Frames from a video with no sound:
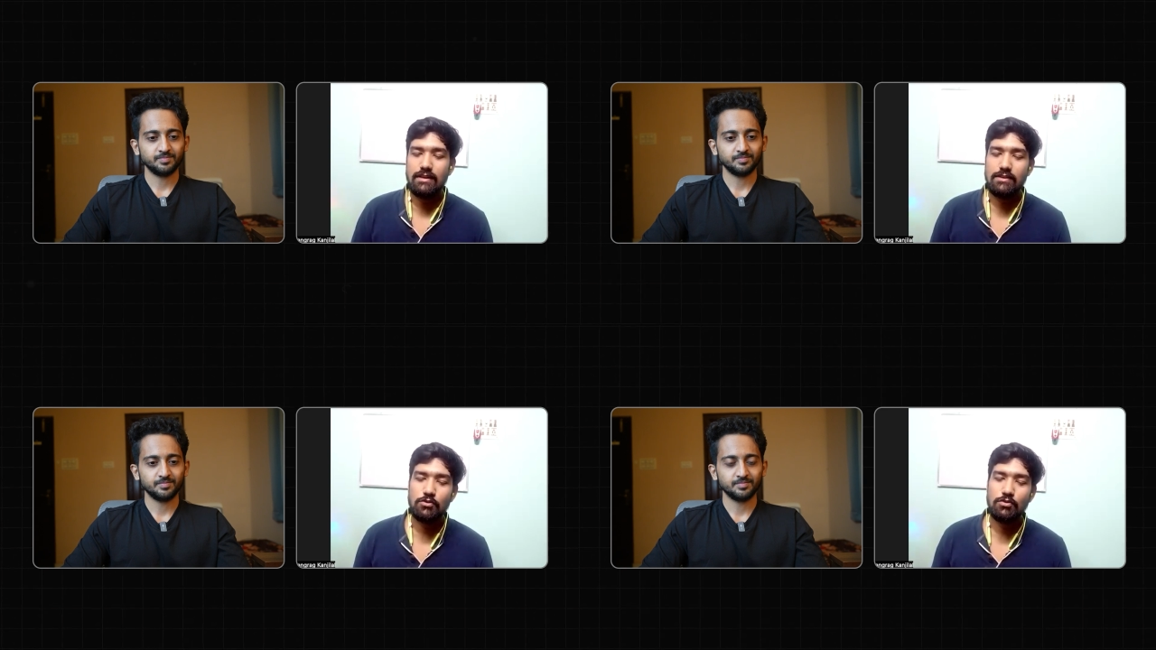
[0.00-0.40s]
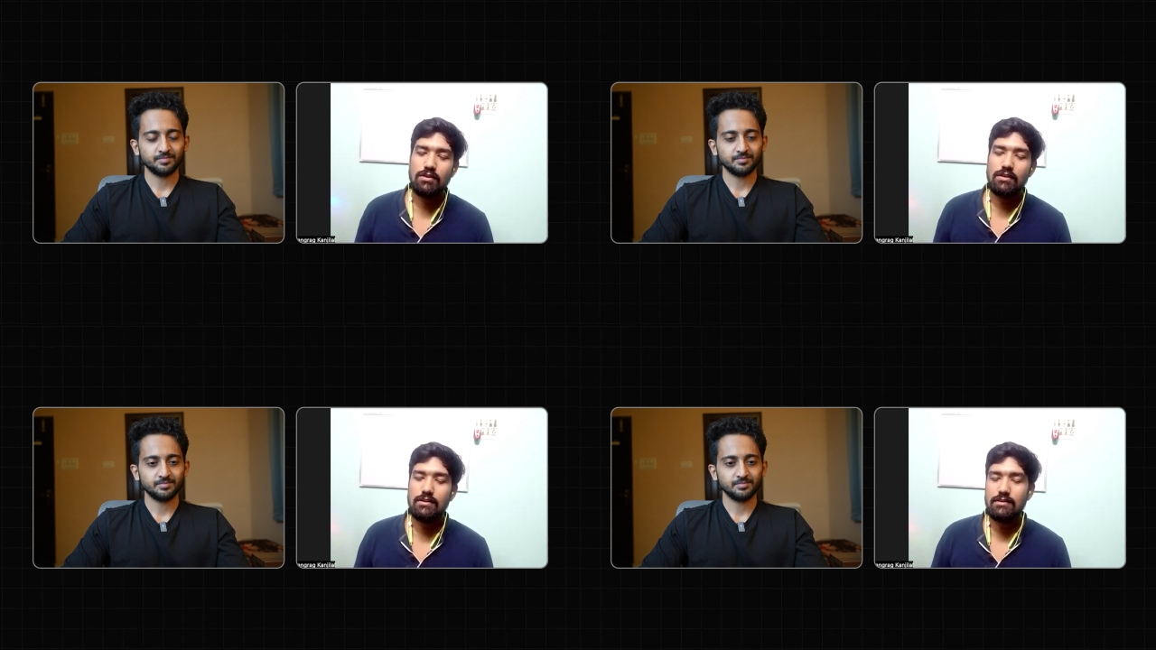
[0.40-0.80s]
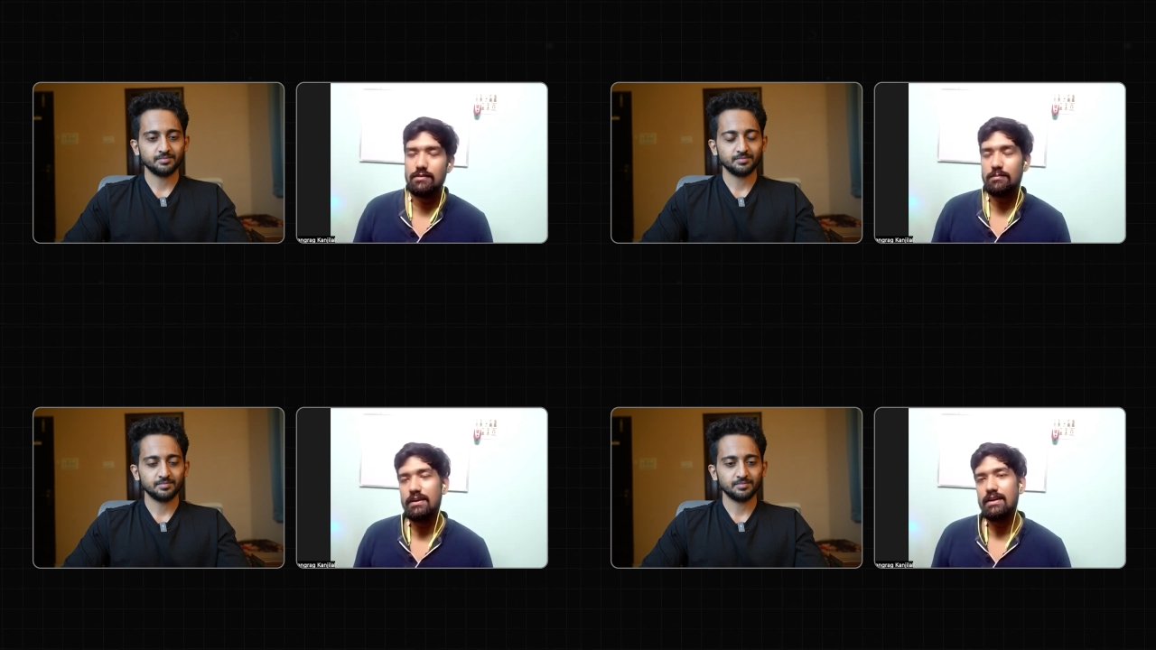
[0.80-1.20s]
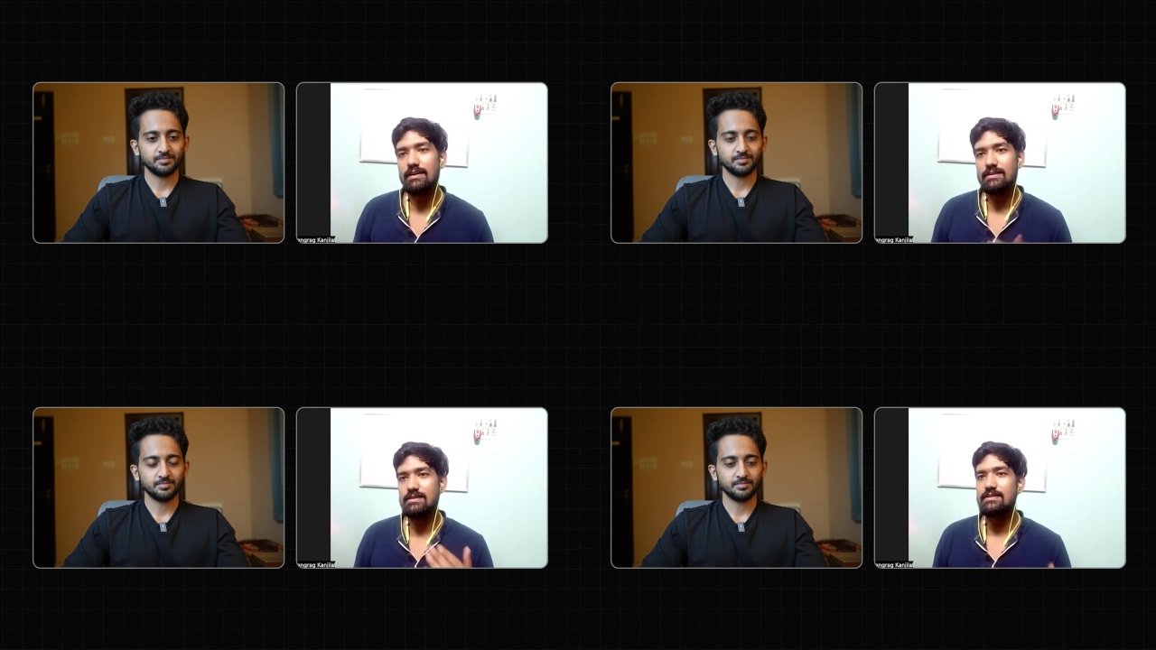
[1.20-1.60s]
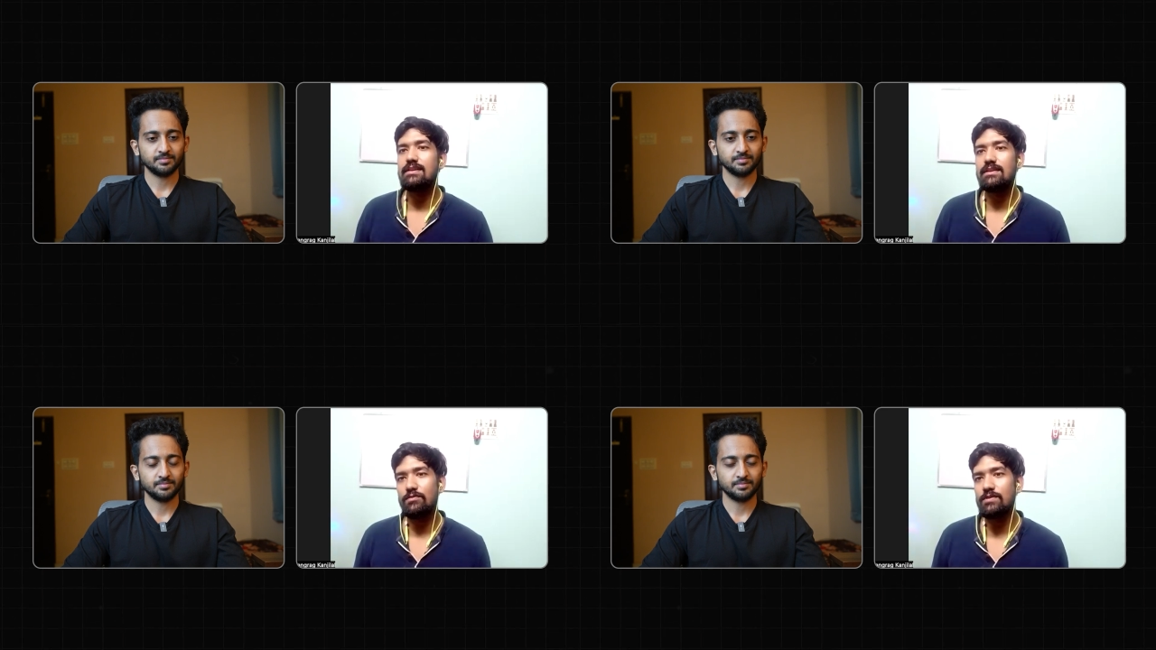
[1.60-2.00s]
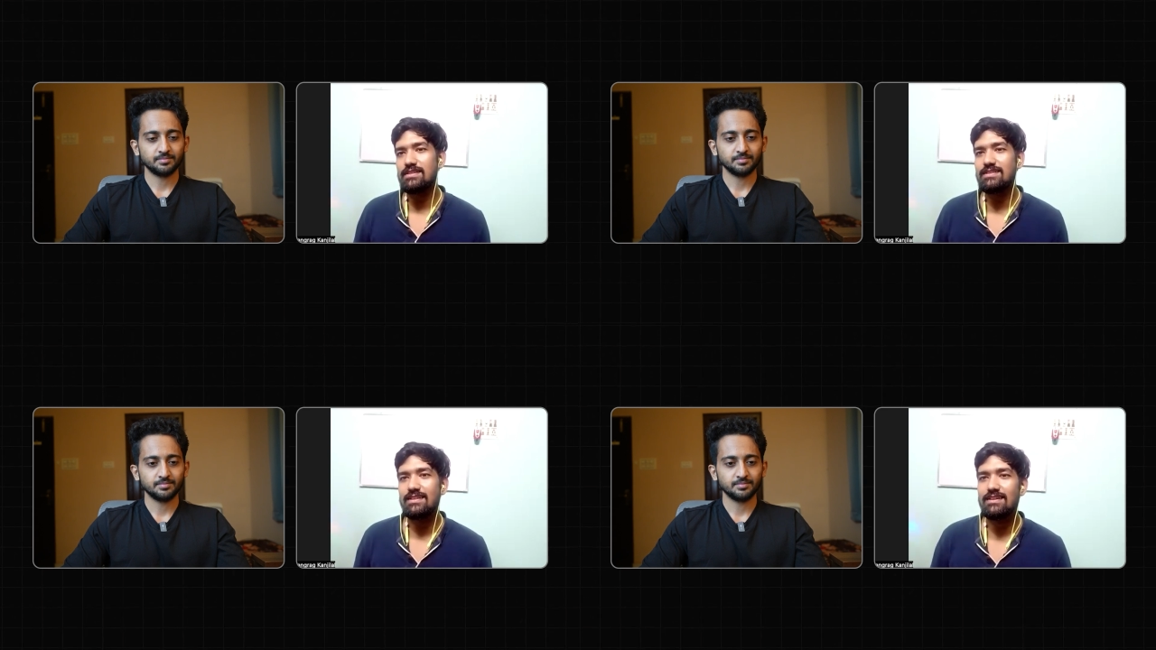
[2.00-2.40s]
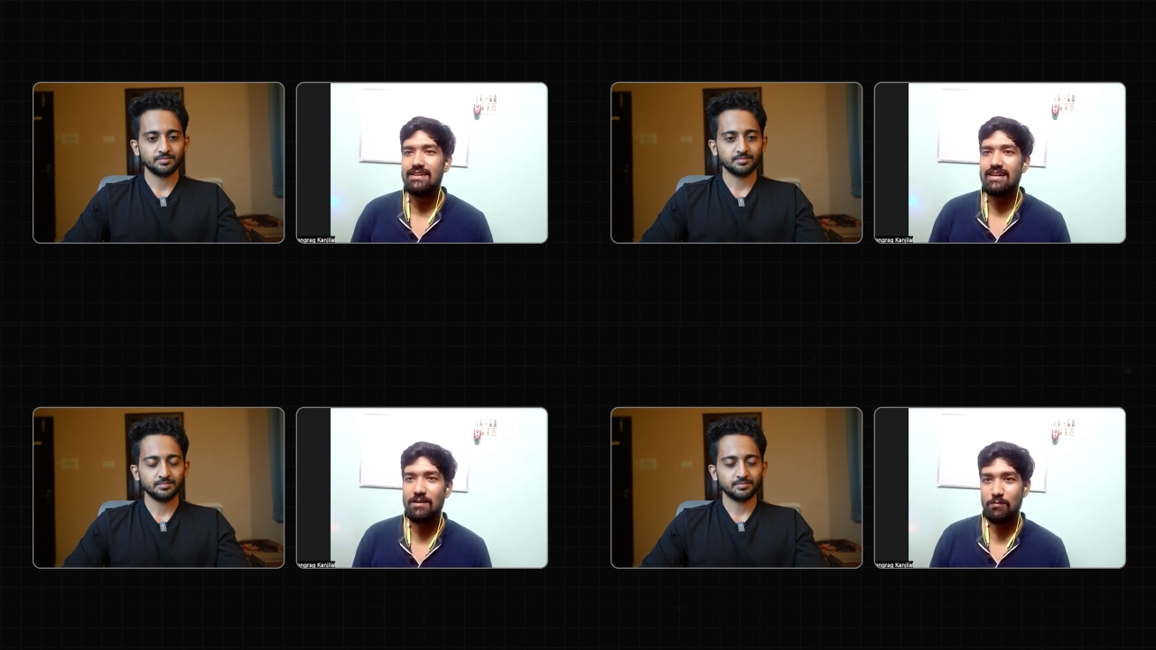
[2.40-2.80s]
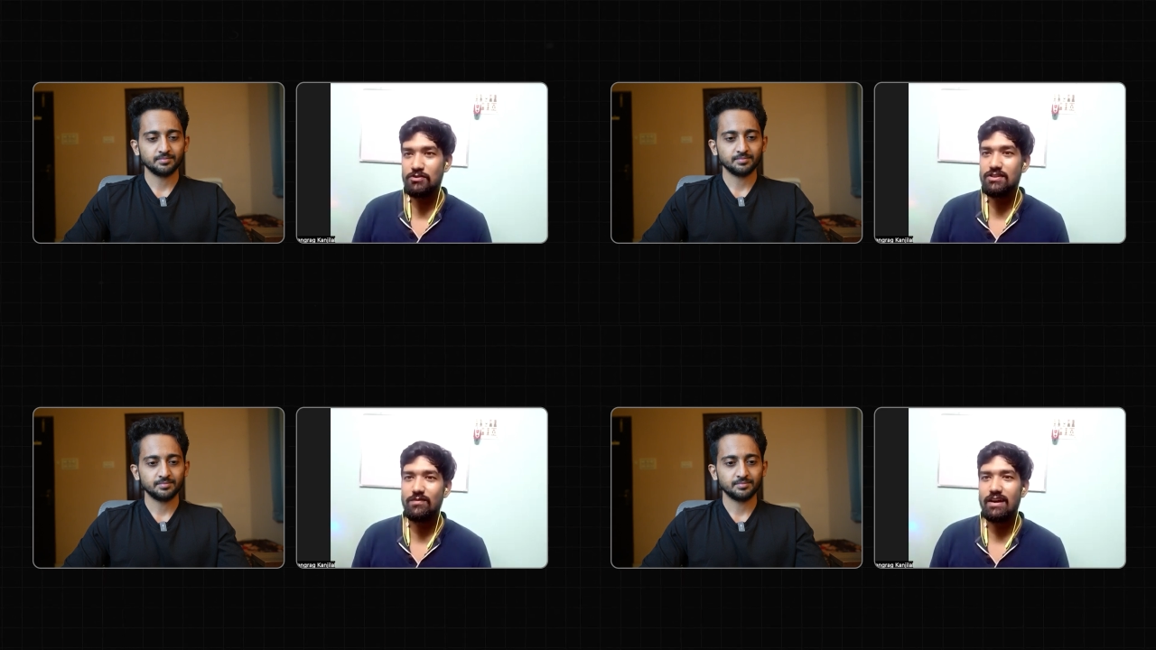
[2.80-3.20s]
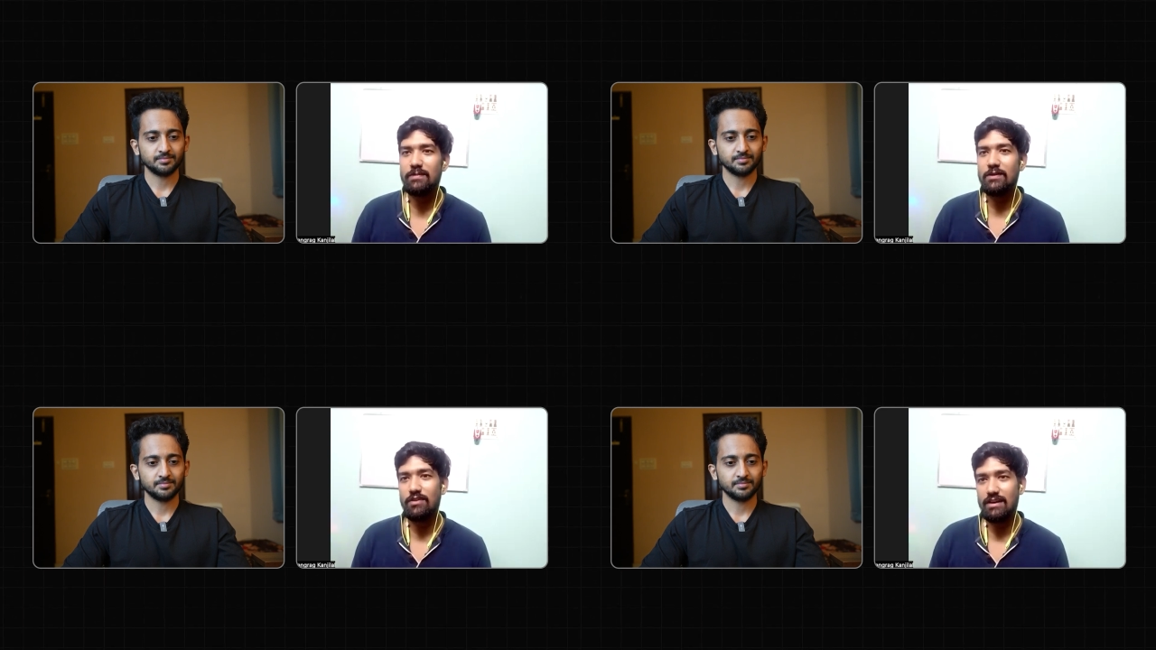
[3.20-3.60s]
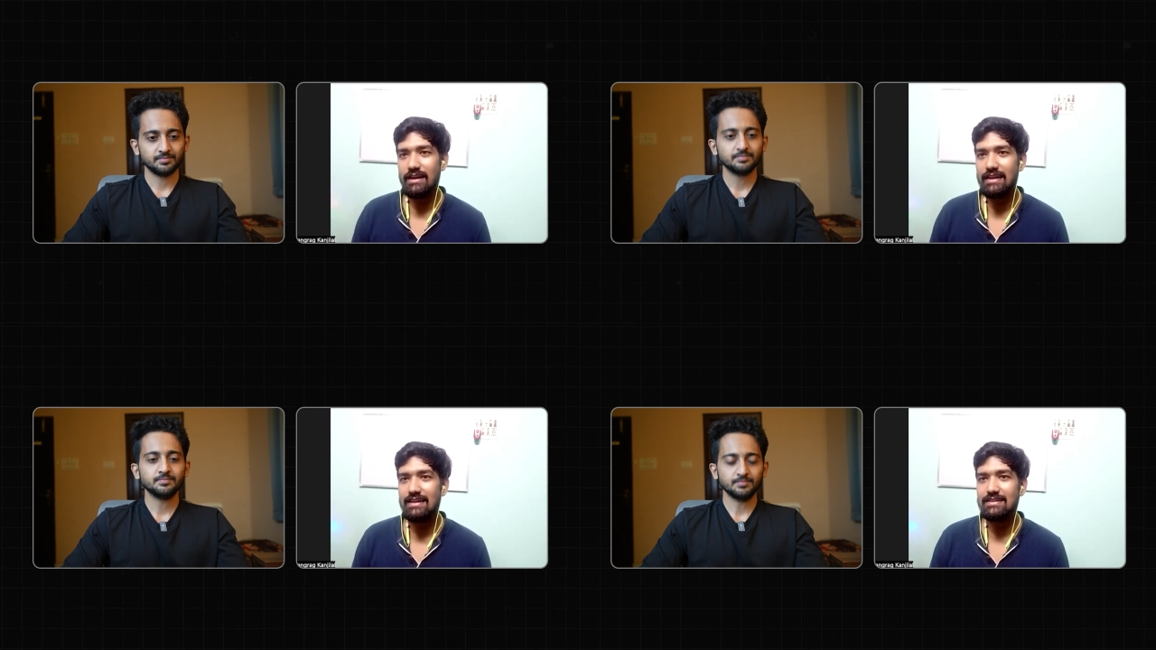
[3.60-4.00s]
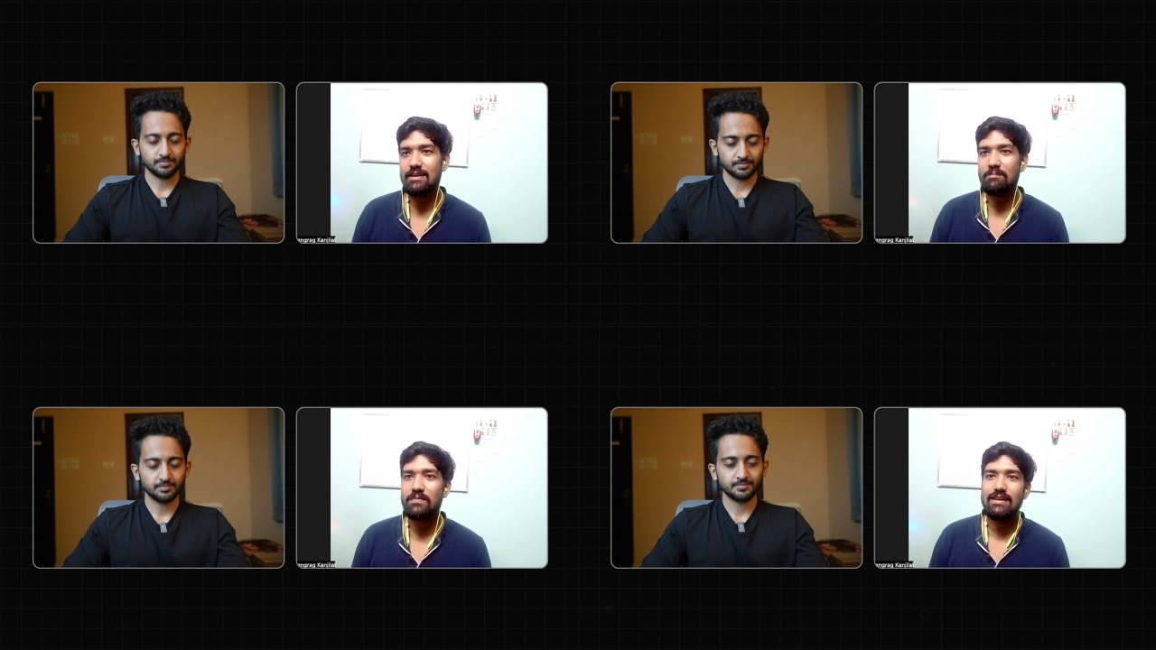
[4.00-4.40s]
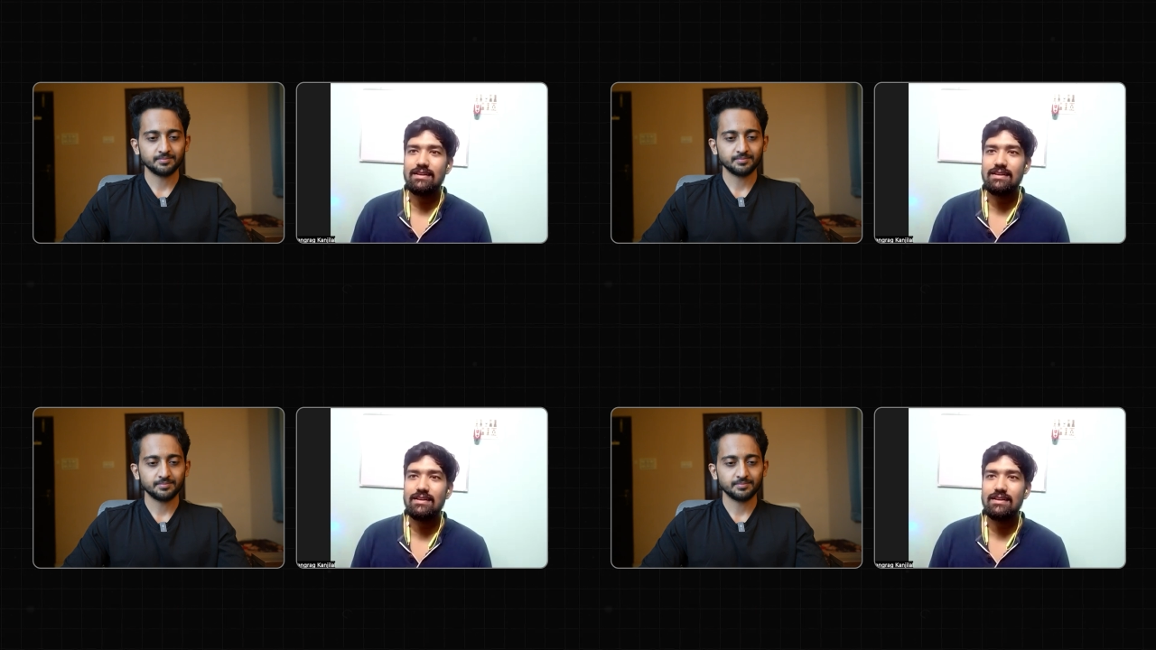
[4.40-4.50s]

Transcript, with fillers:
Speaker 1: they should uh, be consistent, which is the utmost requirement for any exam.